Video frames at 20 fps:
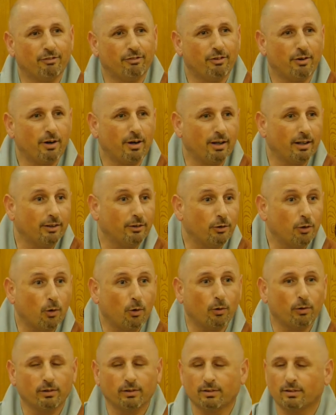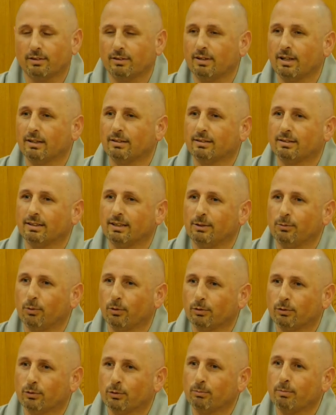well known that he
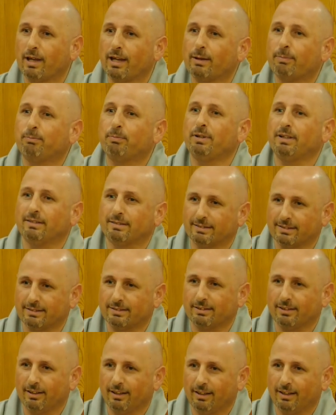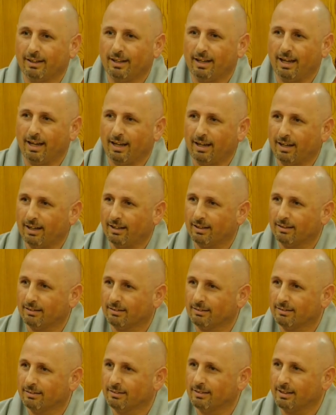want to make peace
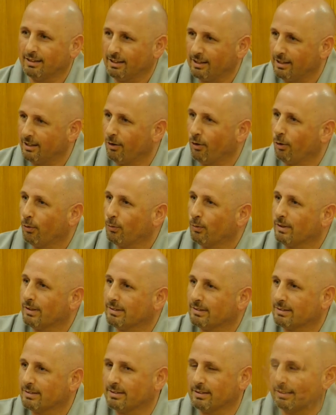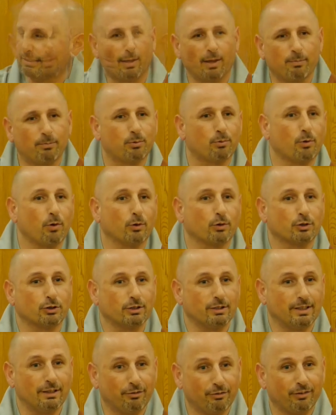and he always
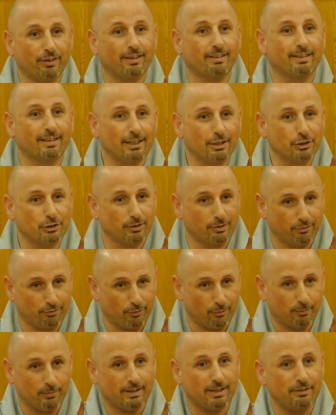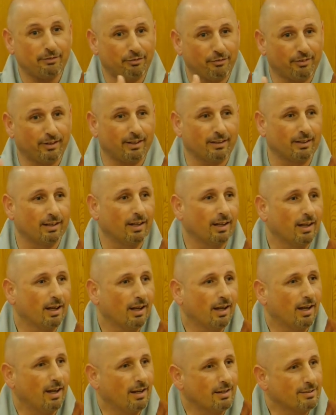approached different teacher from different
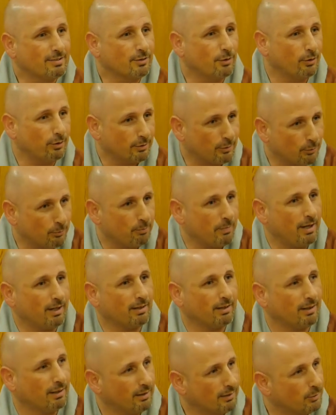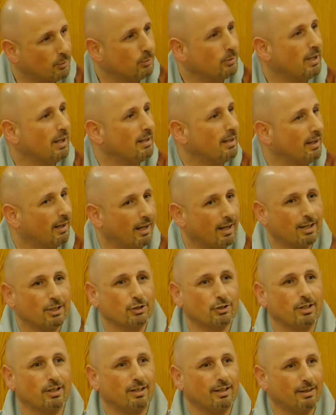school to make a together
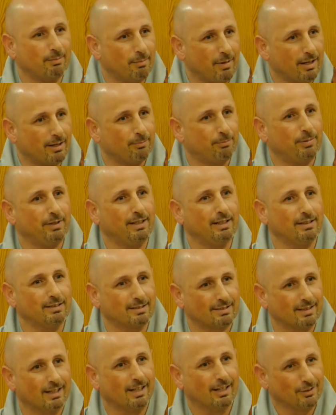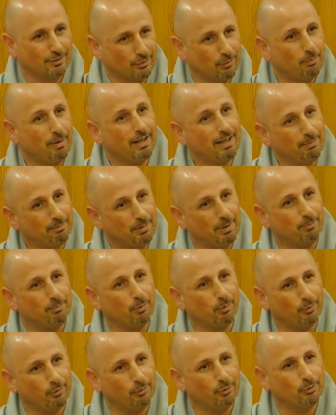action and make peace. So many
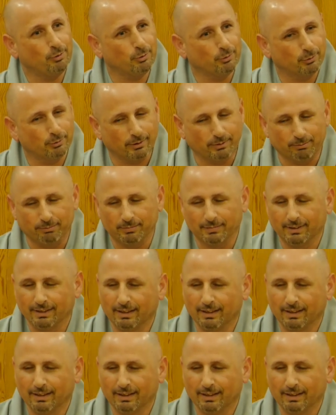people knew him.